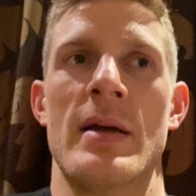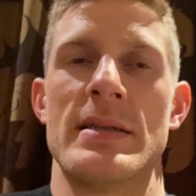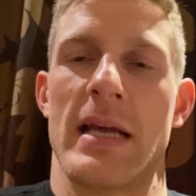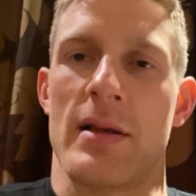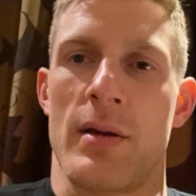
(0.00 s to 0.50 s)

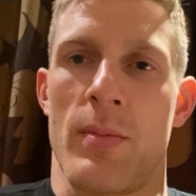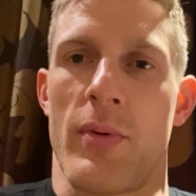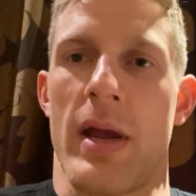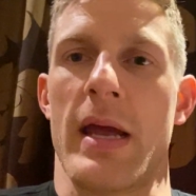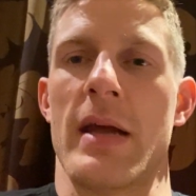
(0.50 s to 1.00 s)
take a little
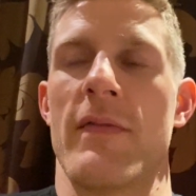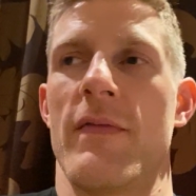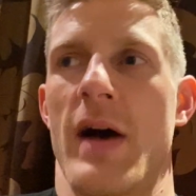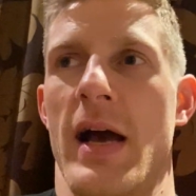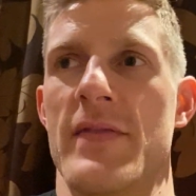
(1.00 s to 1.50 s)
break,
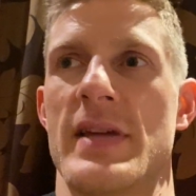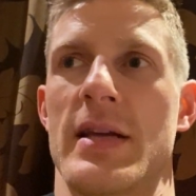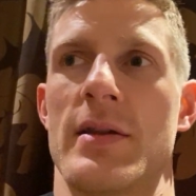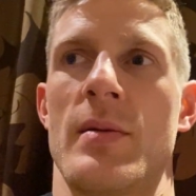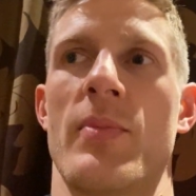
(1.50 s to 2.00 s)
5, take
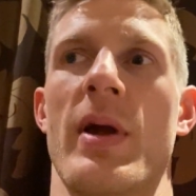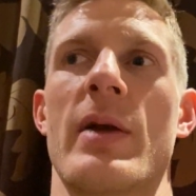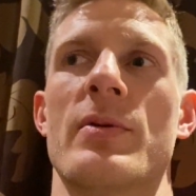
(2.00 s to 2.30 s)
a little break,